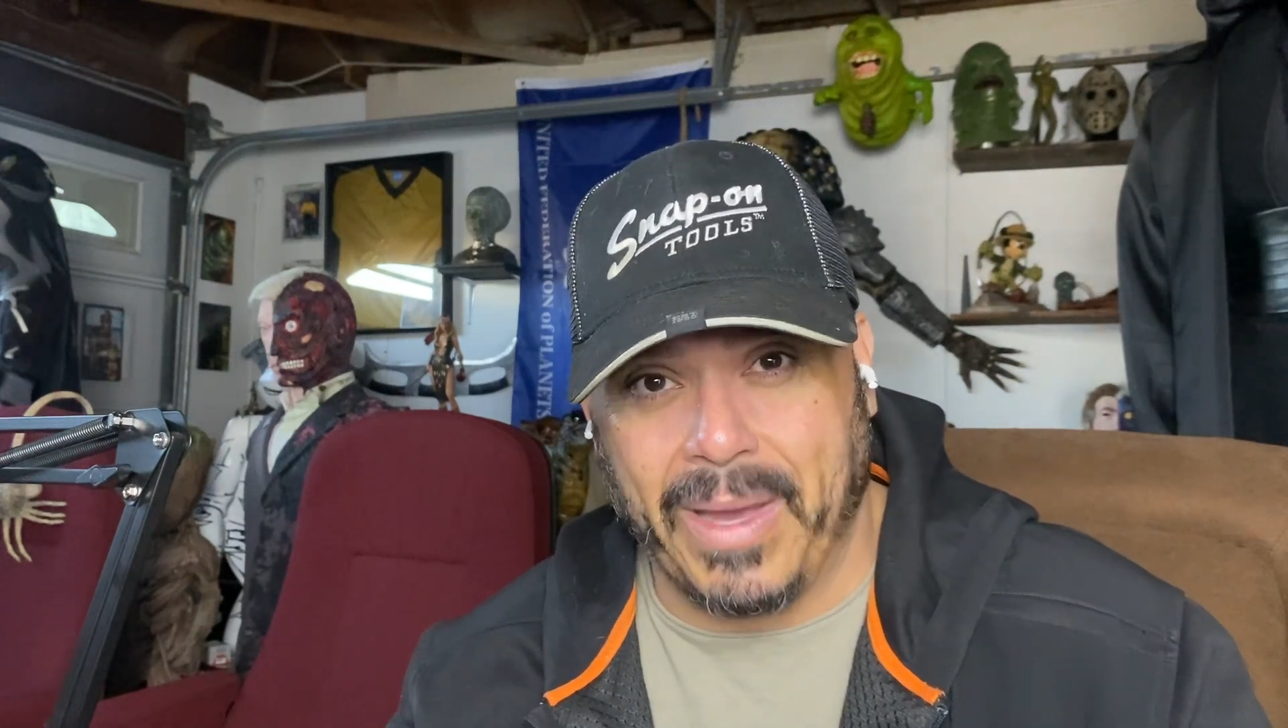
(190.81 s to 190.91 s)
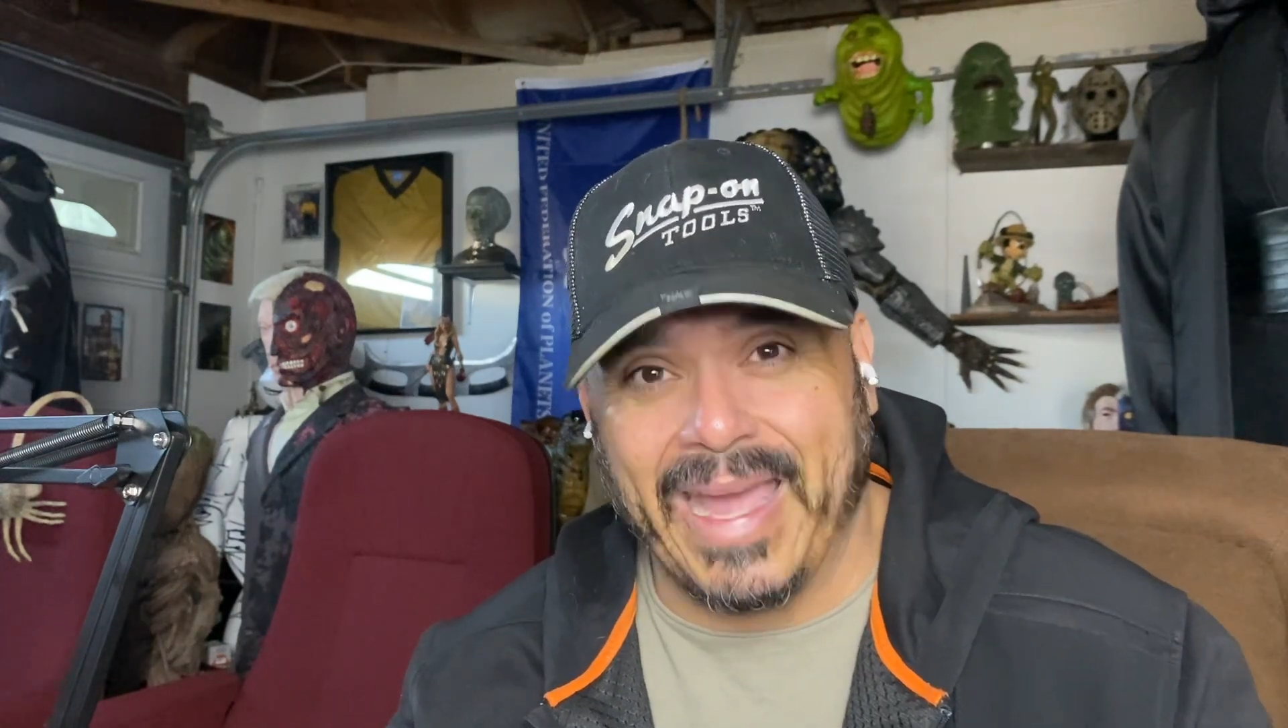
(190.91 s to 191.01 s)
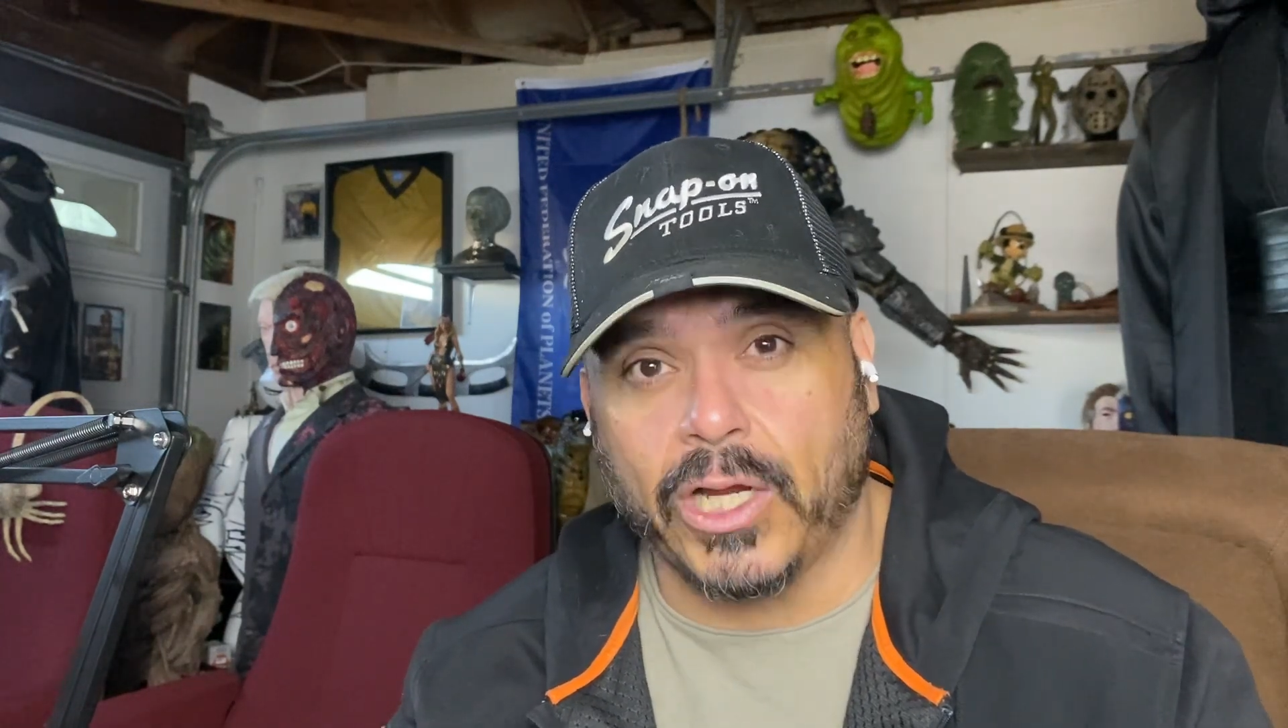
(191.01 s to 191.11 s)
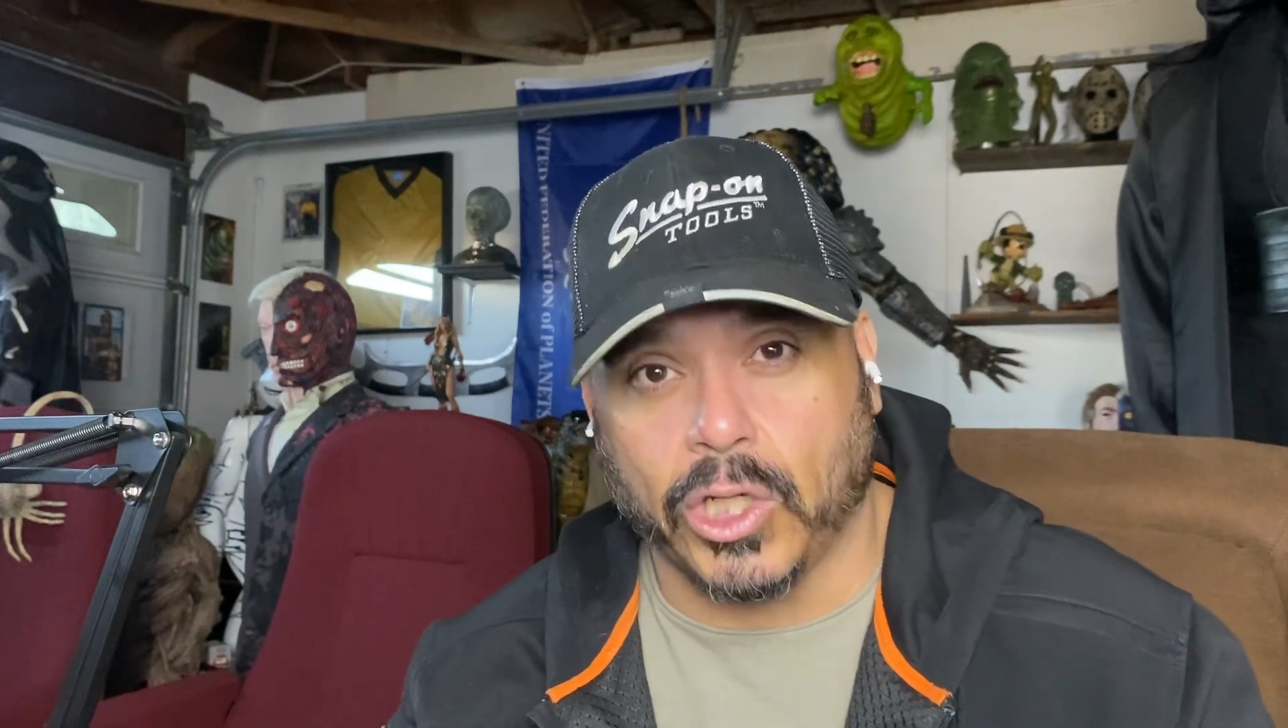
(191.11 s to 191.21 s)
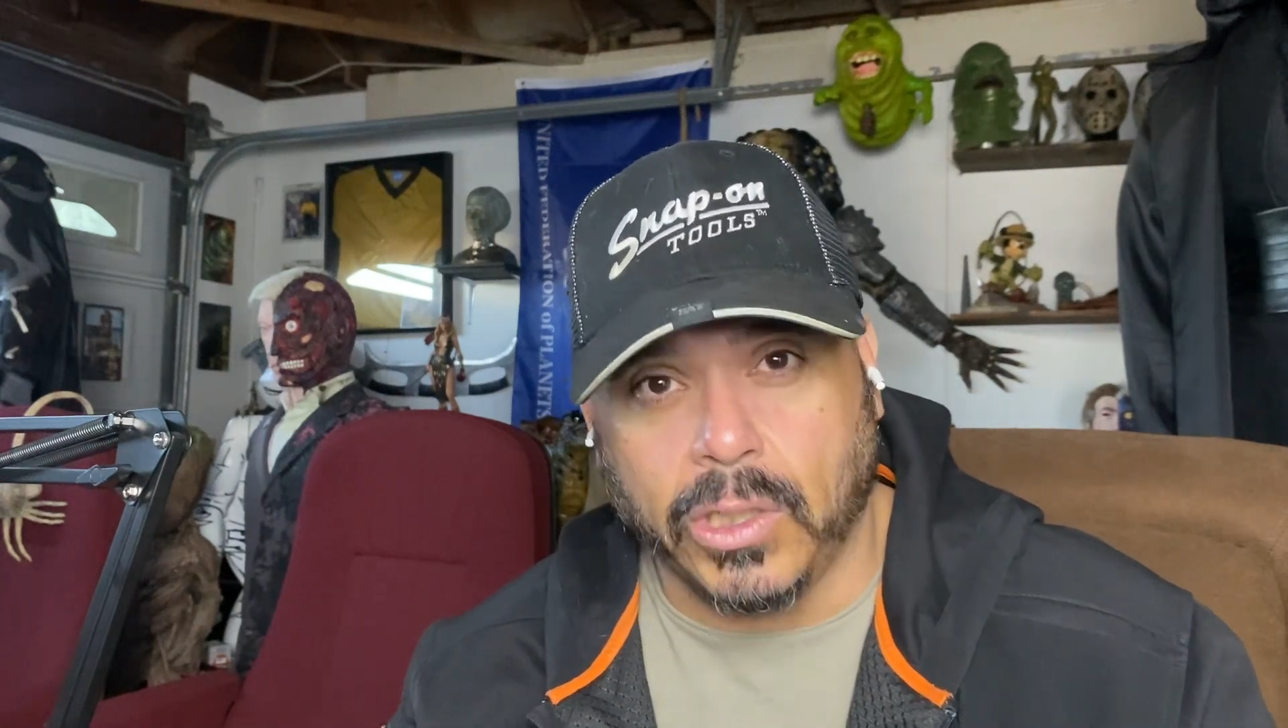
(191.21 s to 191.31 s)

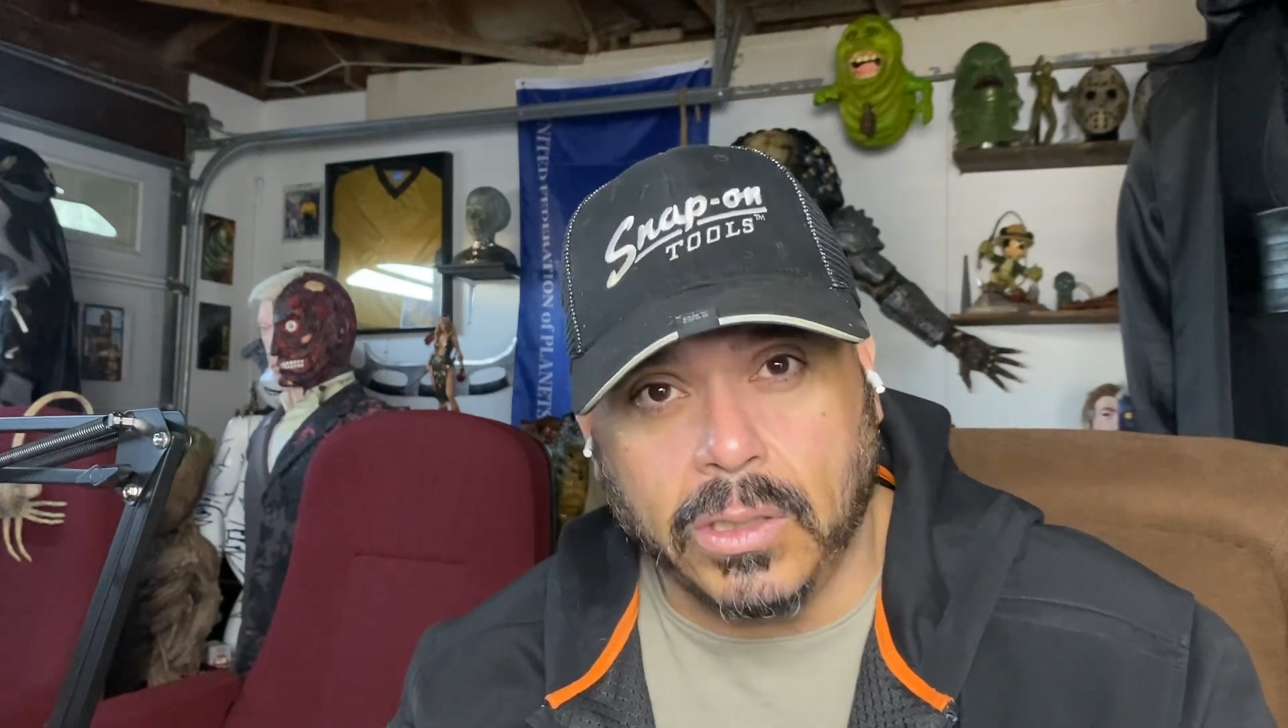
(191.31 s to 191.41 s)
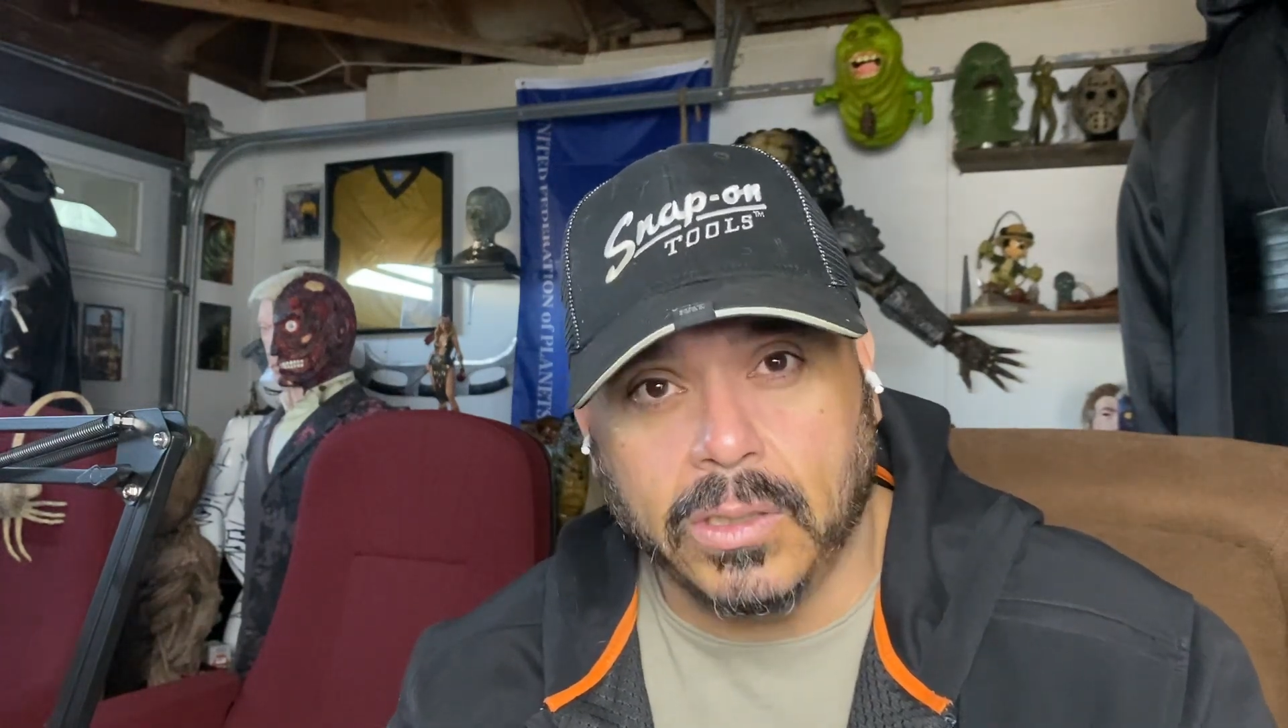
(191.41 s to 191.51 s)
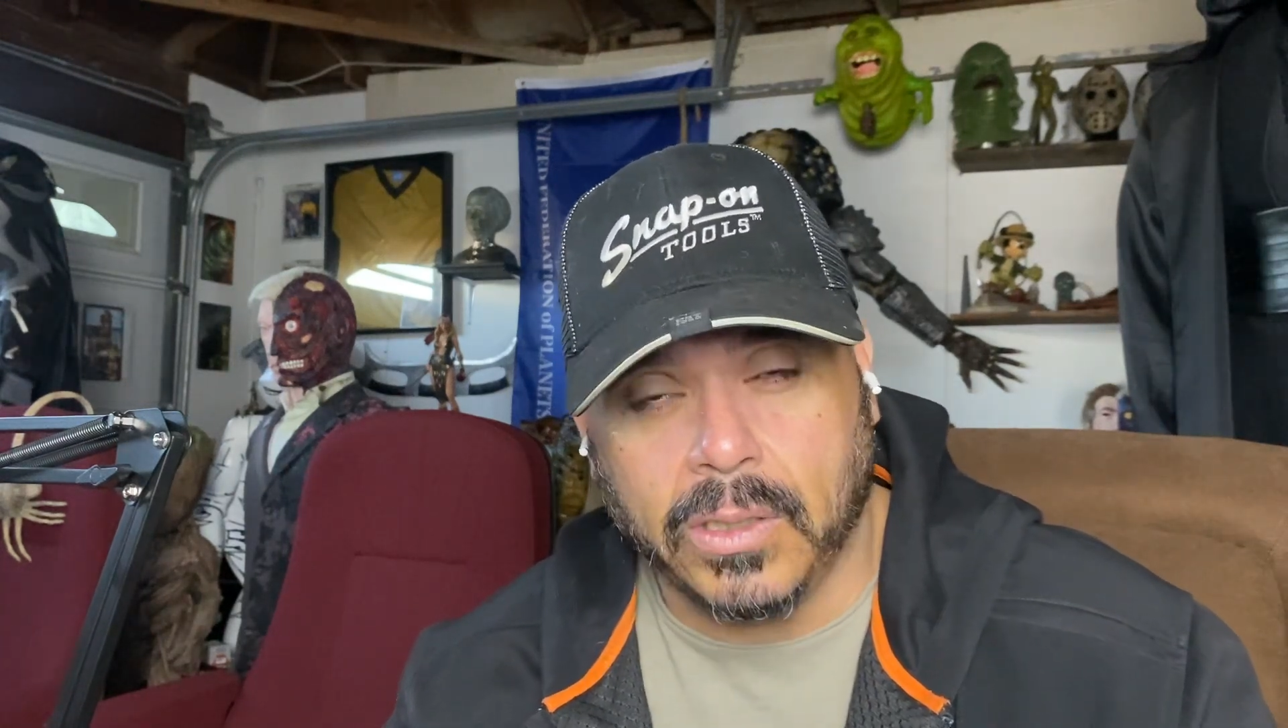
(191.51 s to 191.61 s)
Iger,